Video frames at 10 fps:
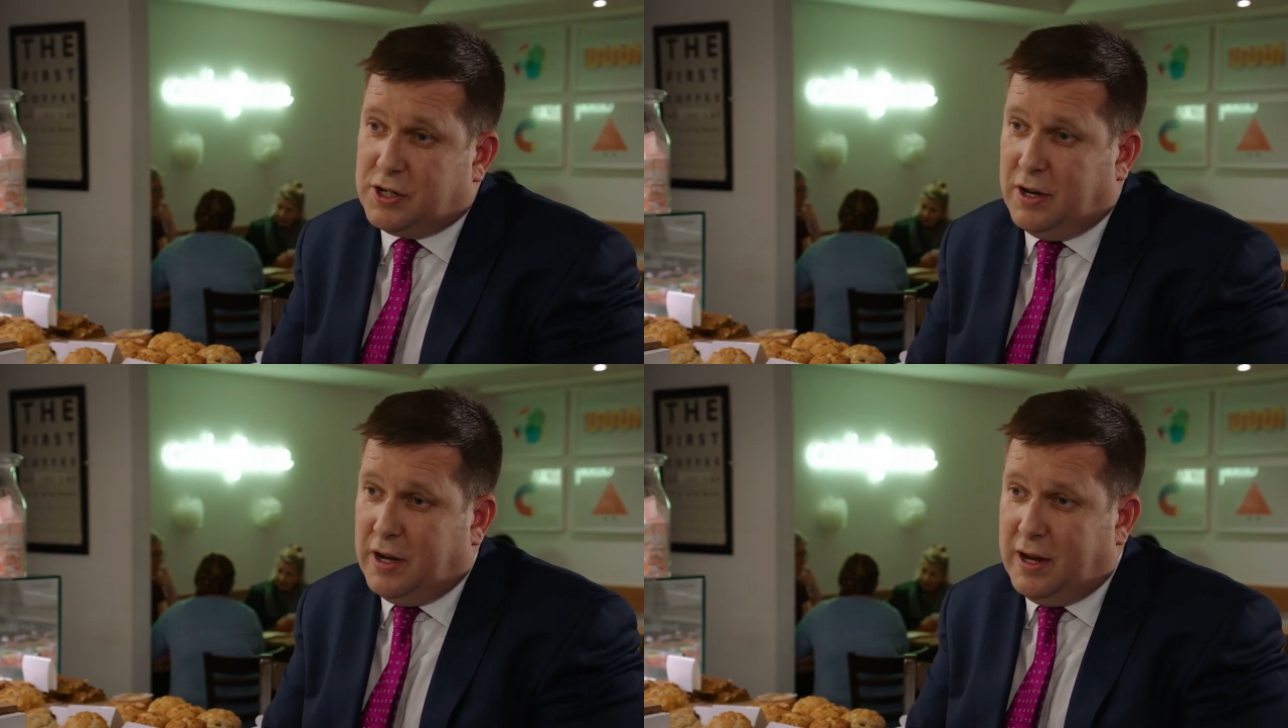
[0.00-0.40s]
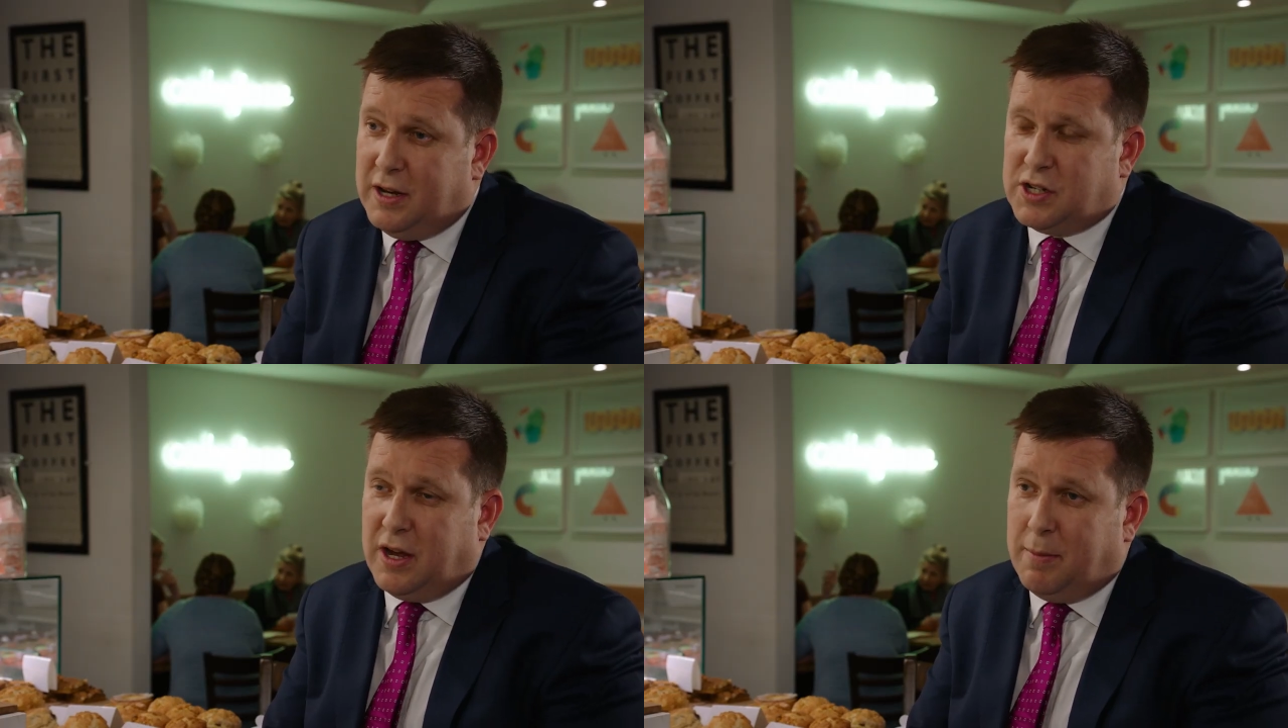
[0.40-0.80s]
You
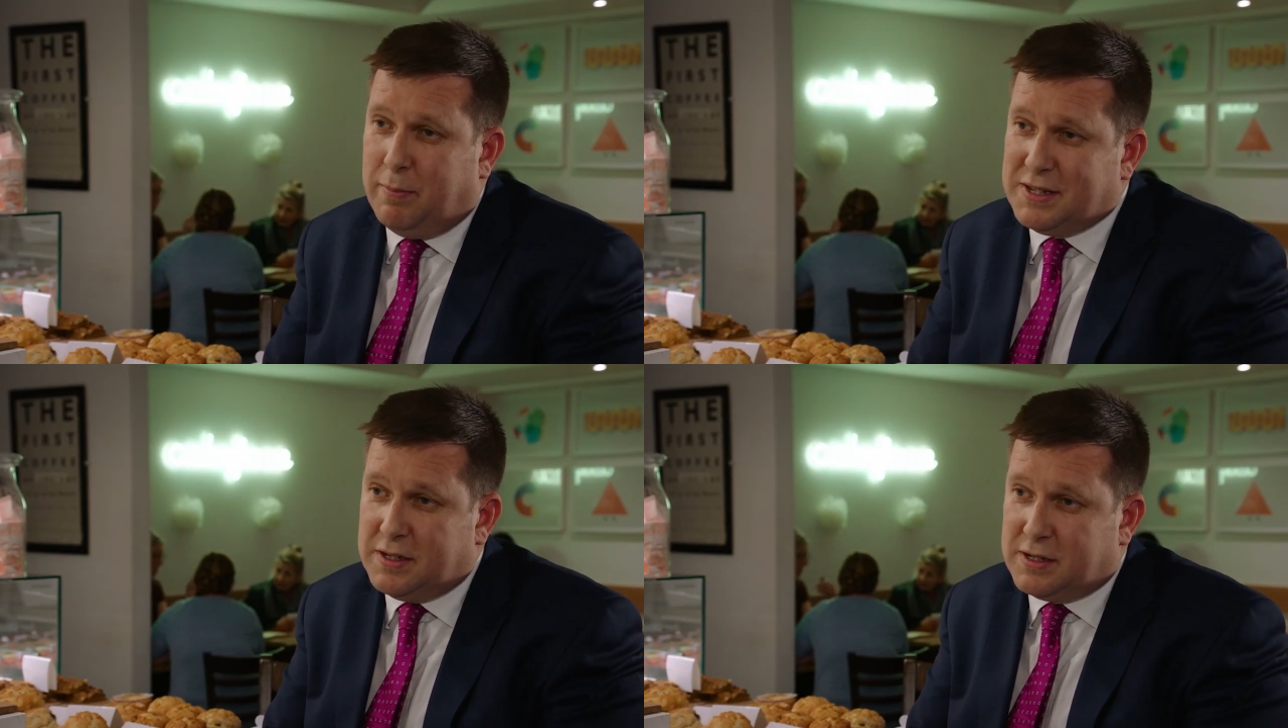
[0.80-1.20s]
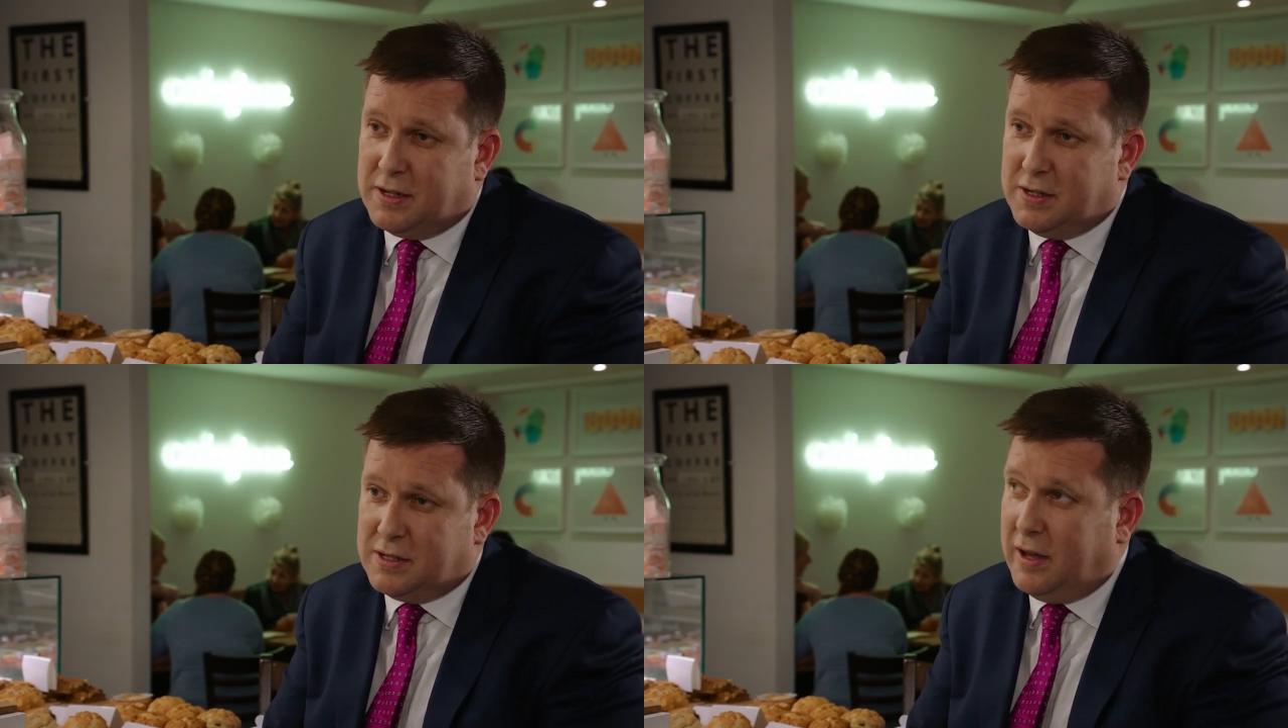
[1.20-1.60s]
need uh,
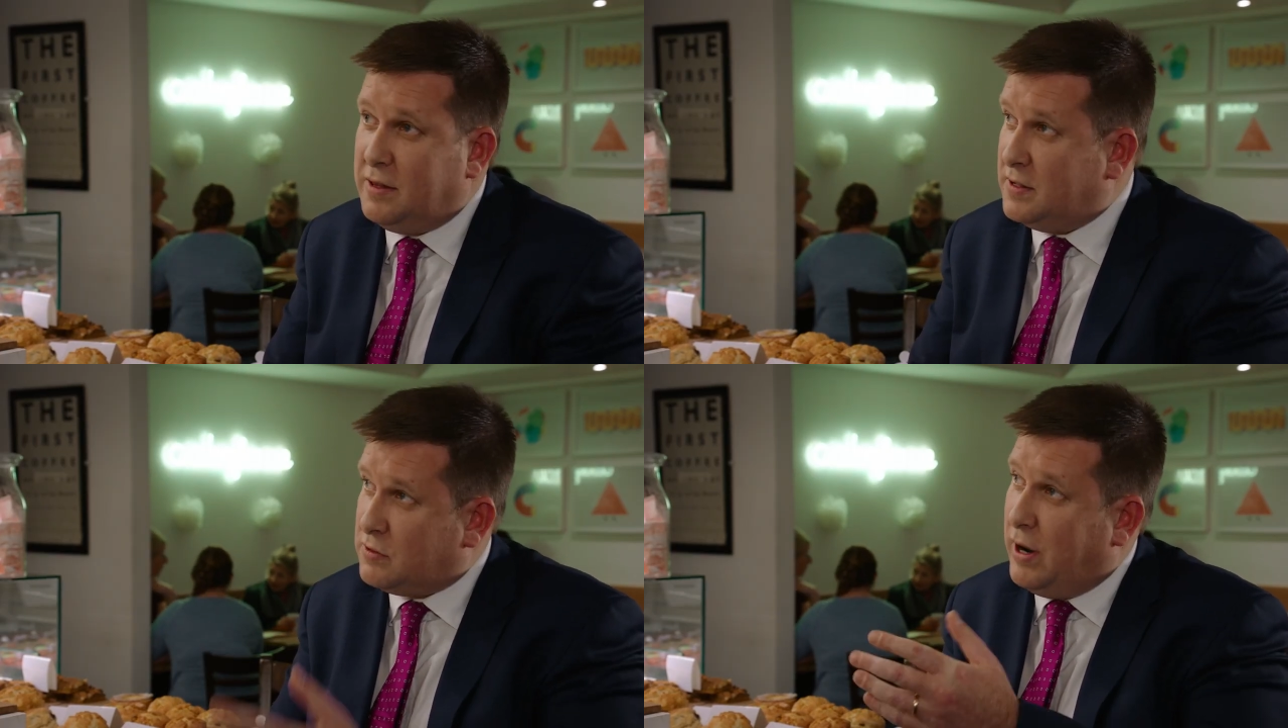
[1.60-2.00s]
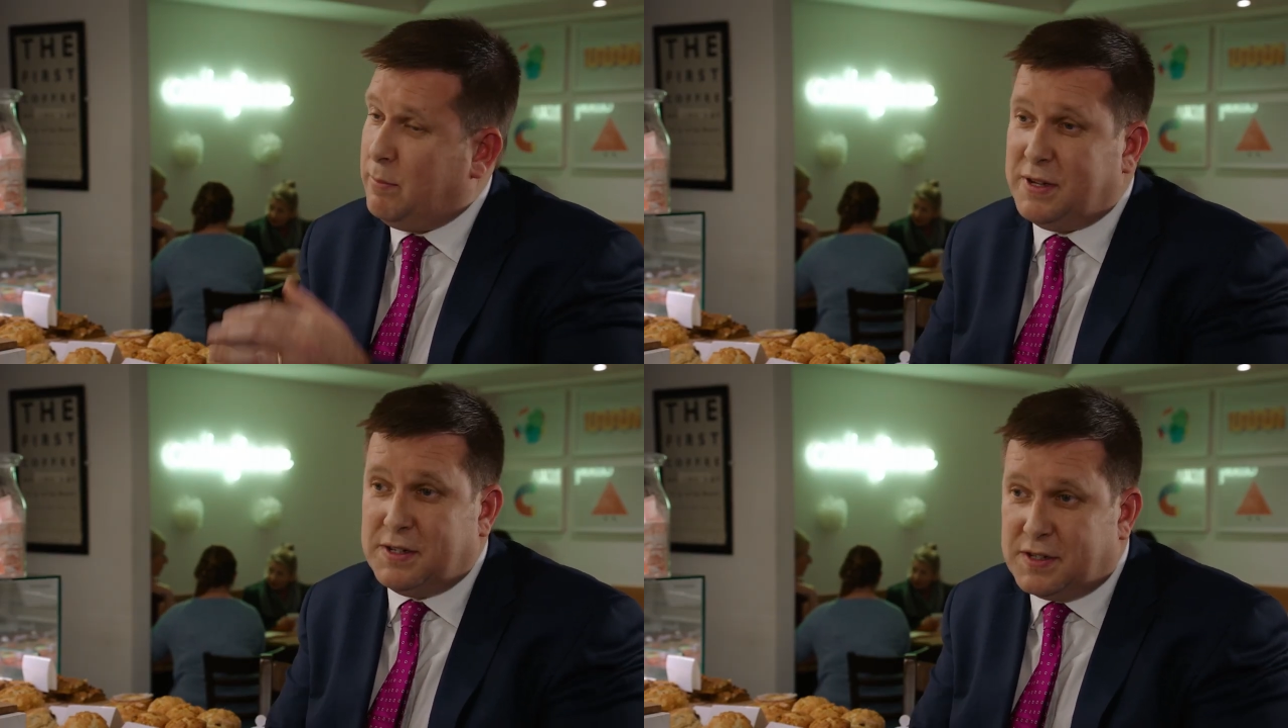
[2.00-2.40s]
businesses like this great
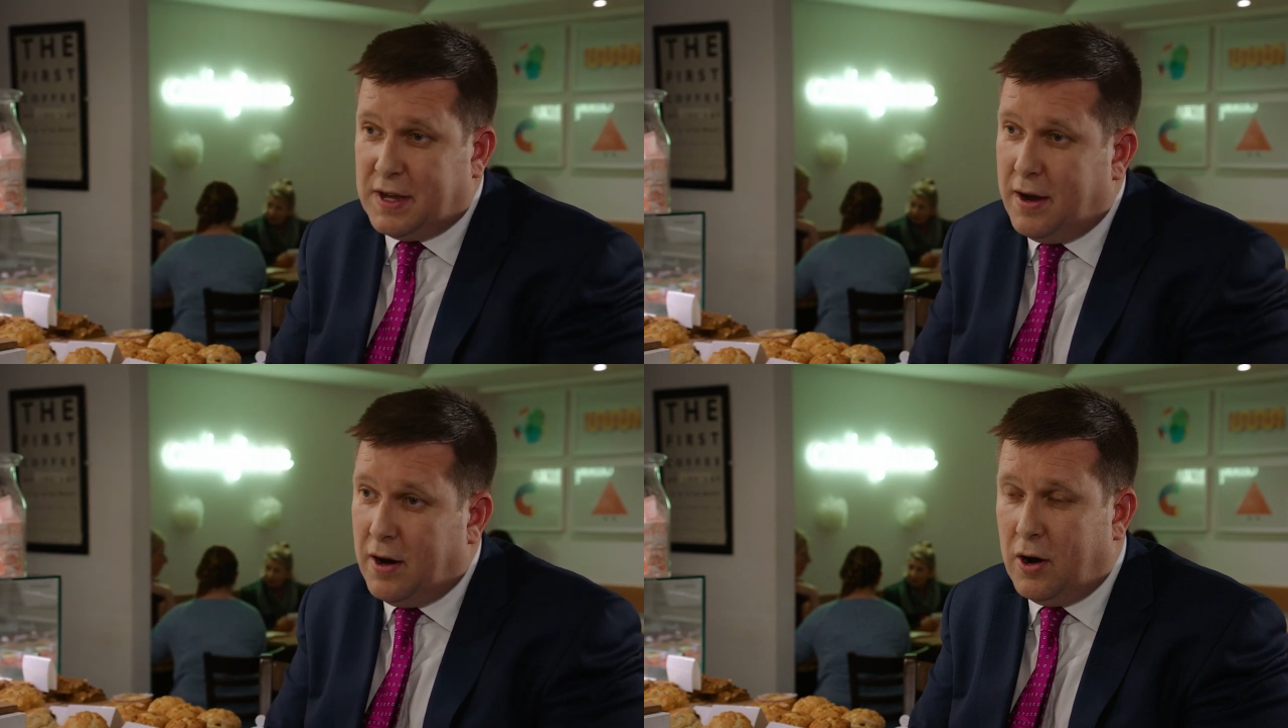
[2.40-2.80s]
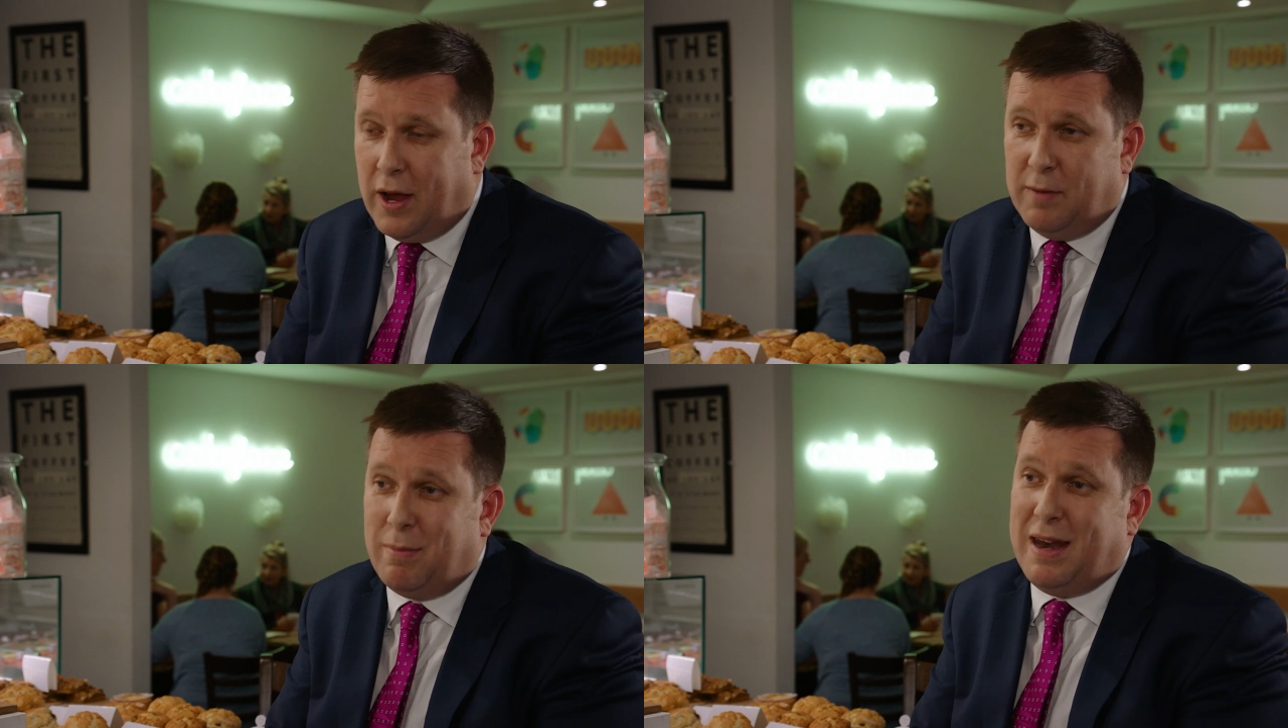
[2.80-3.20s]
business here
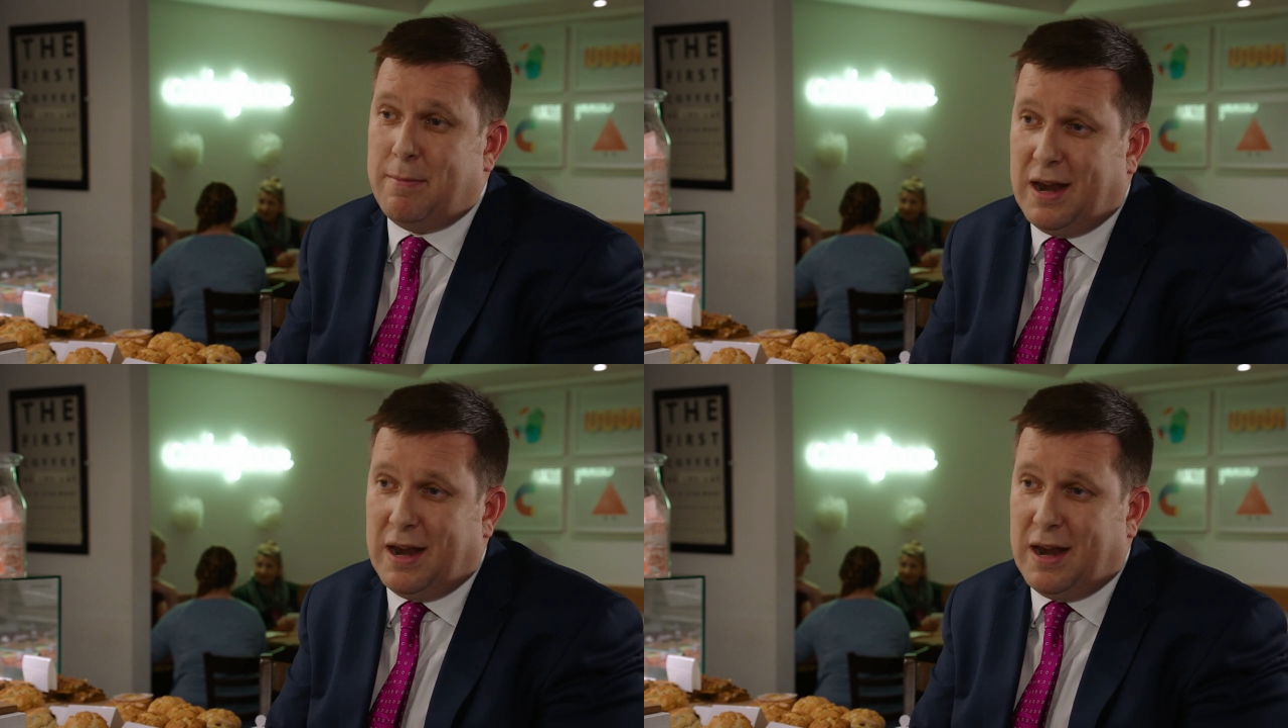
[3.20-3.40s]
and many,